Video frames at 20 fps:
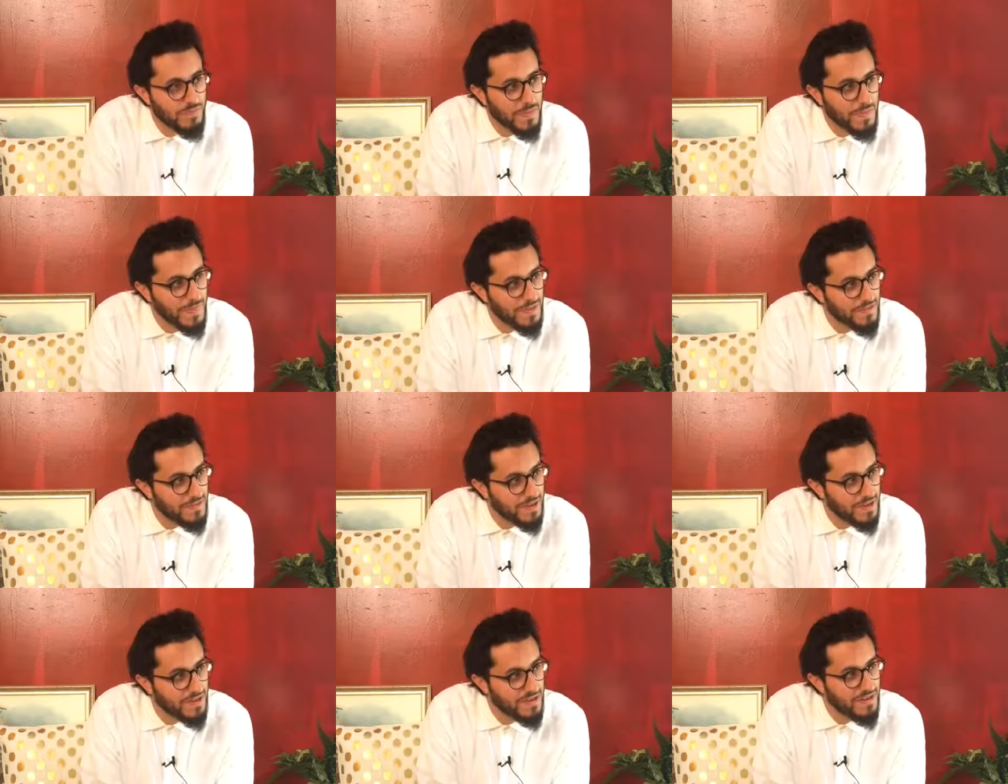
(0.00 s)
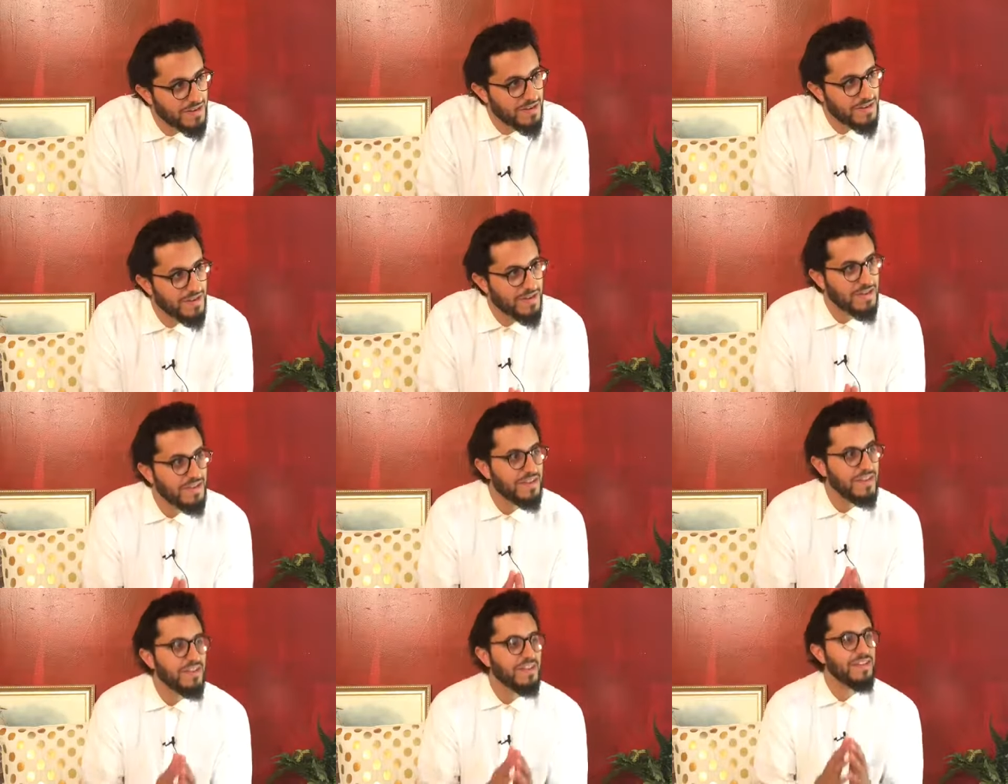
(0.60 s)
right?
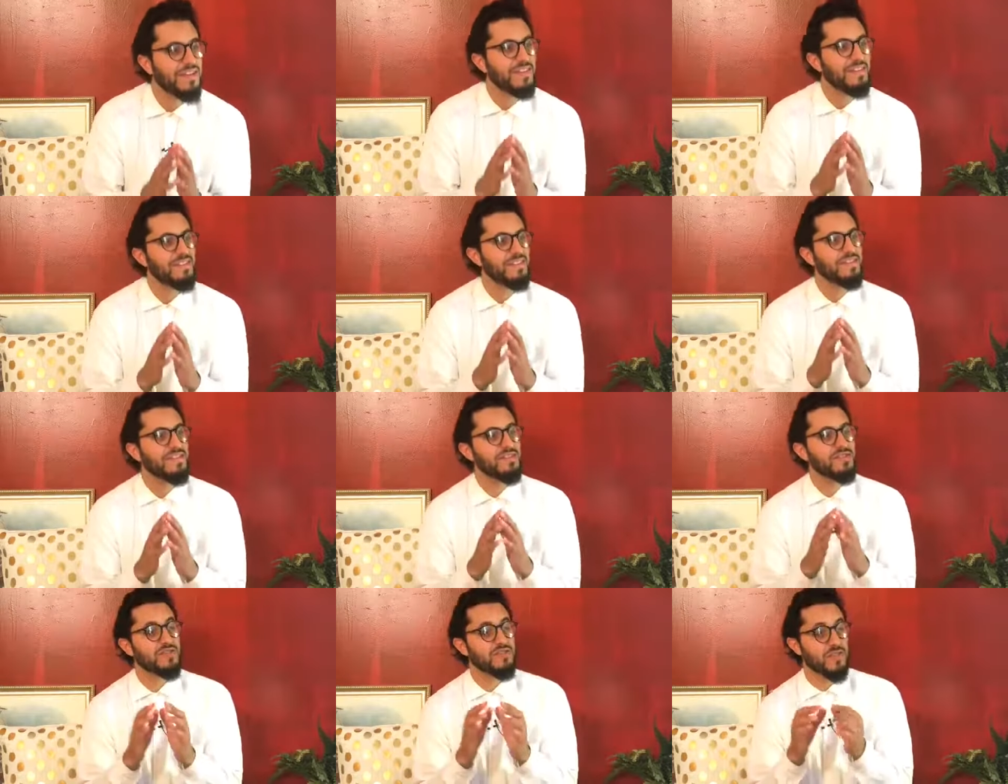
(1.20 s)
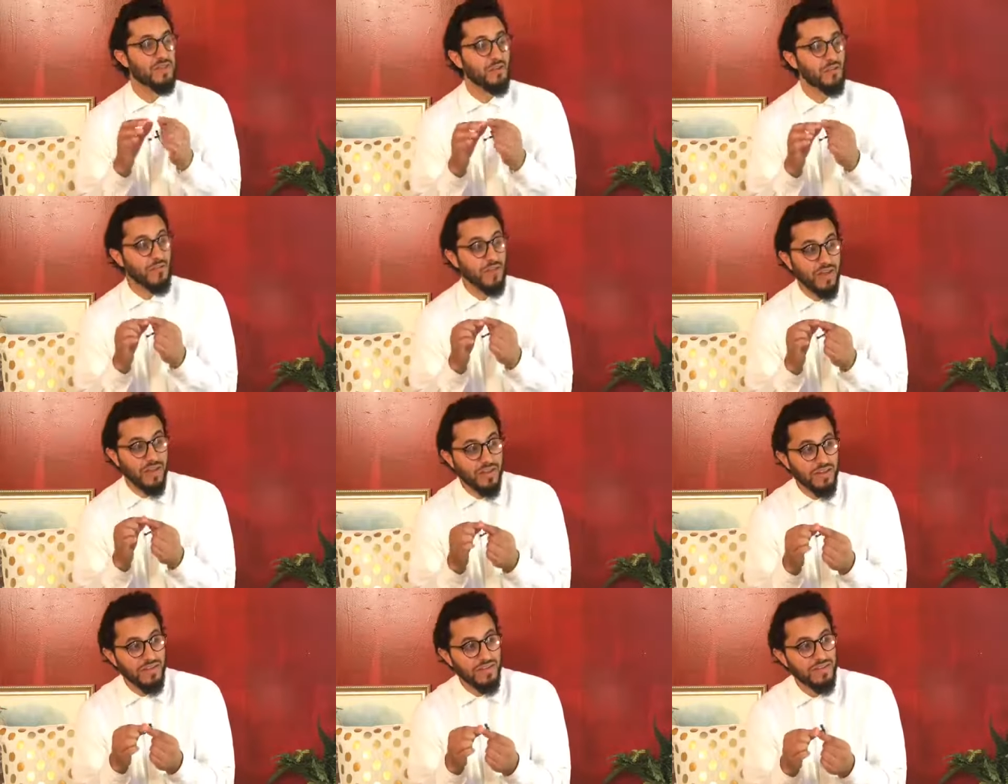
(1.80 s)

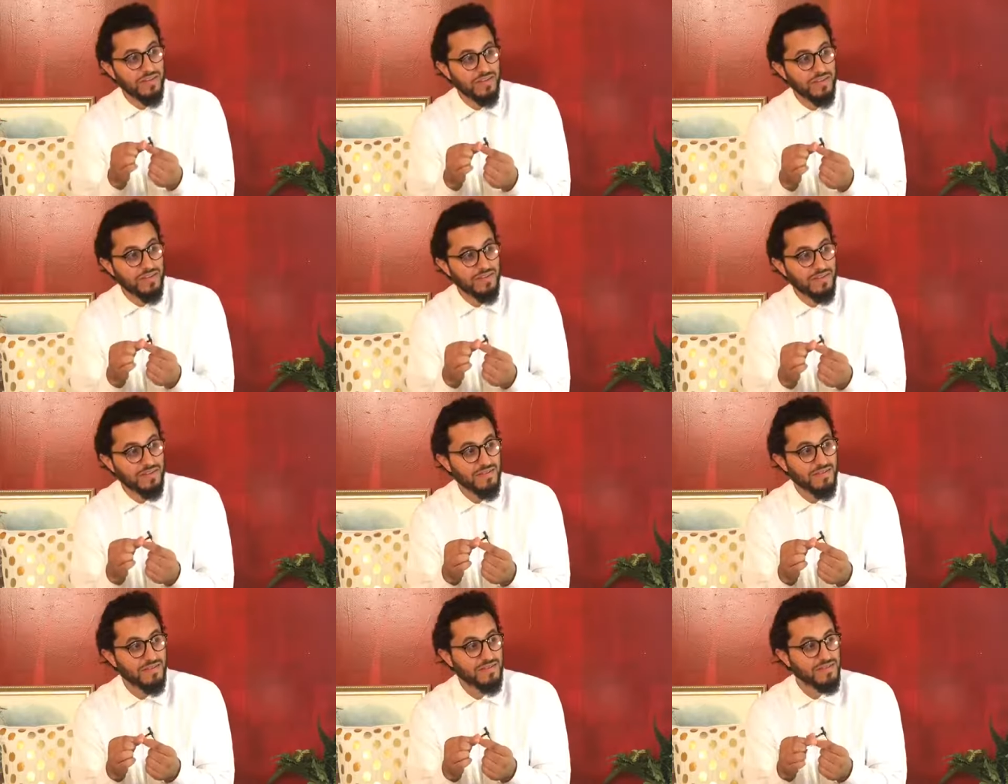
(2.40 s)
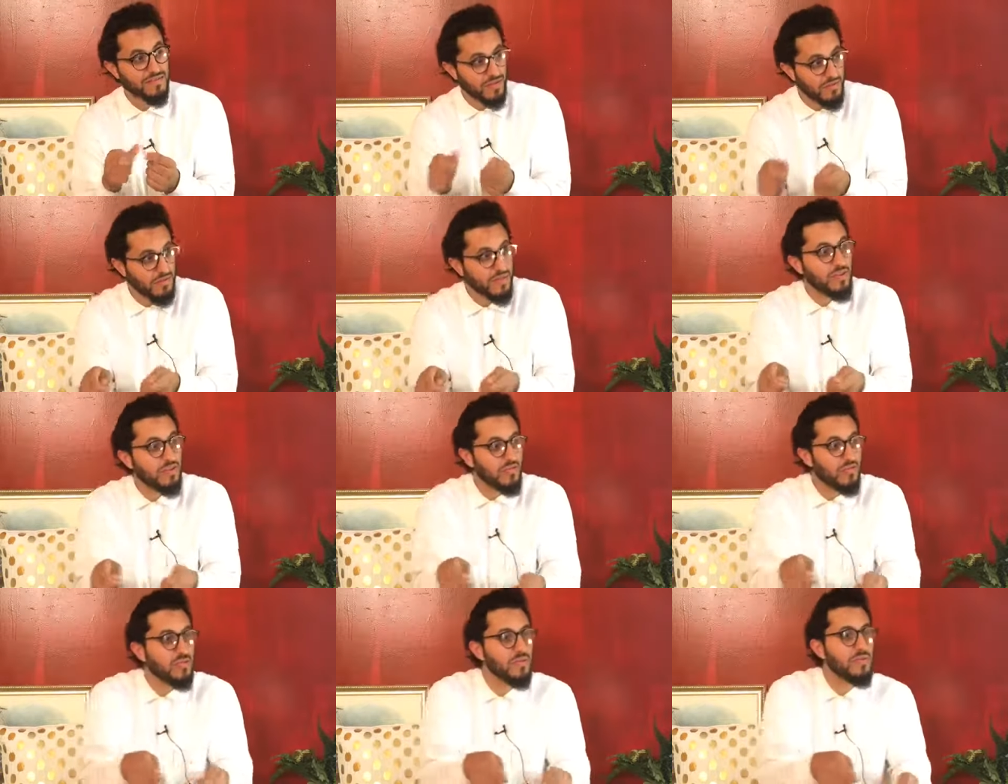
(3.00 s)
Serving, serving
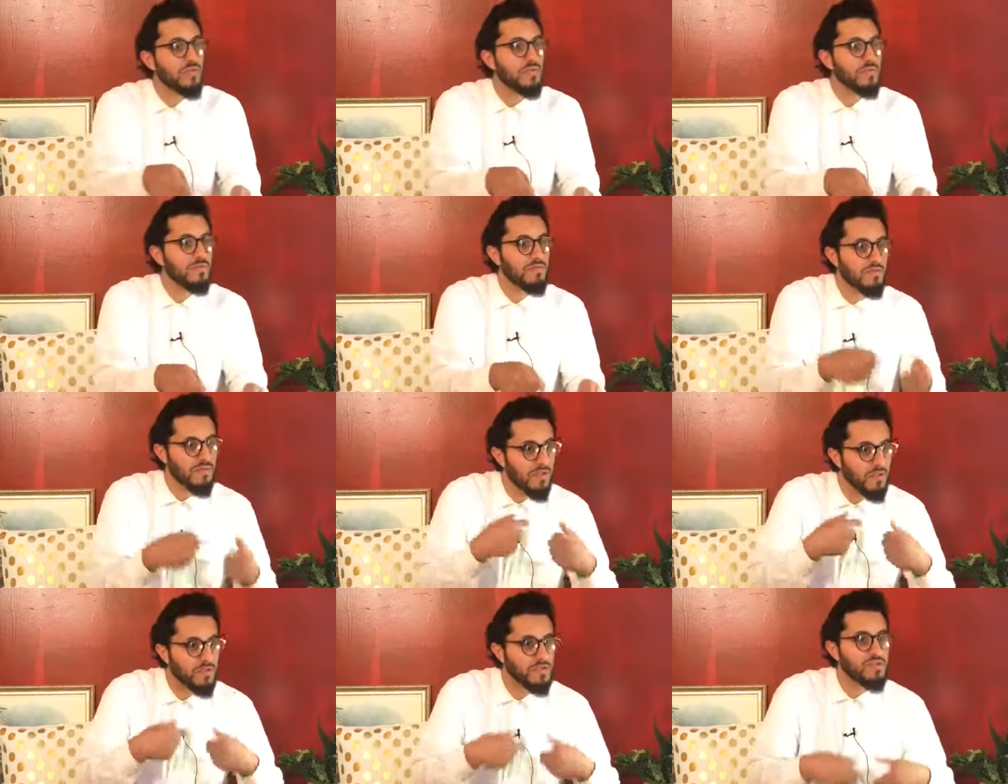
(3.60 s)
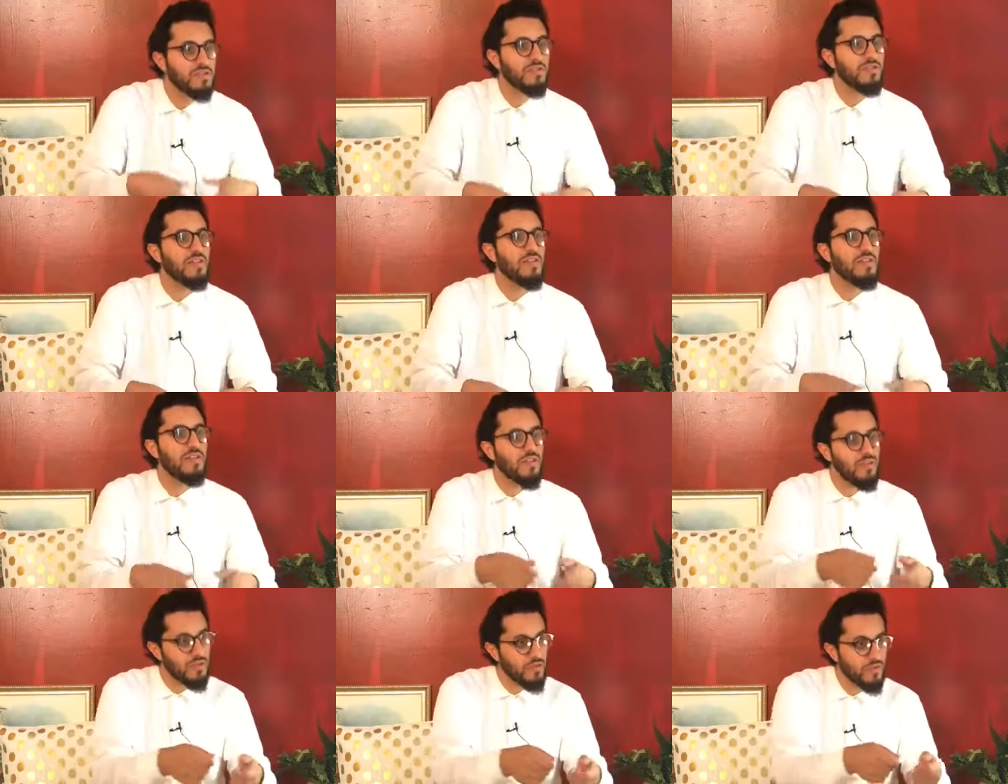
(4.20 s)
the food lowers your
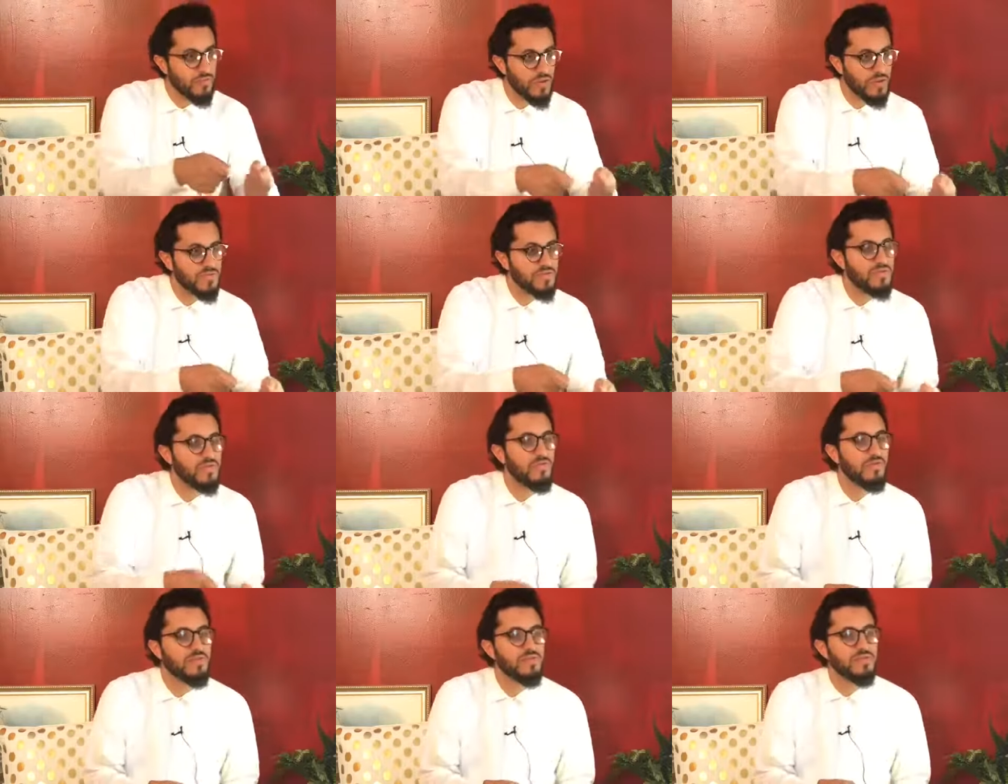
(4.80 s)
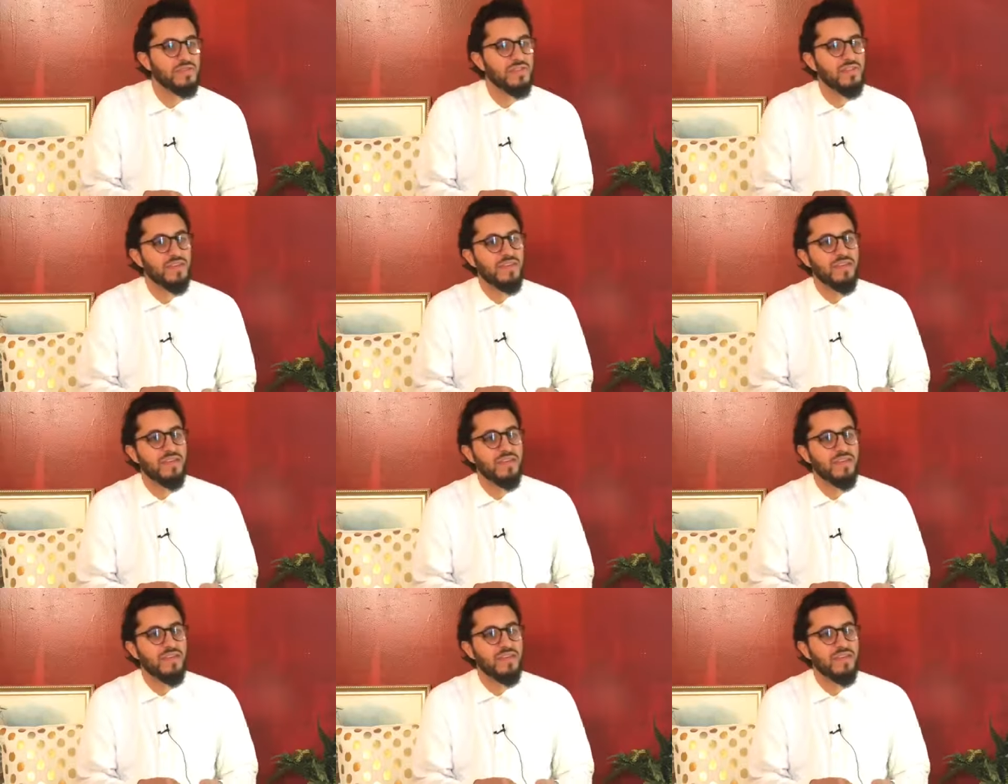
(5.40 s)
ego, you be of service.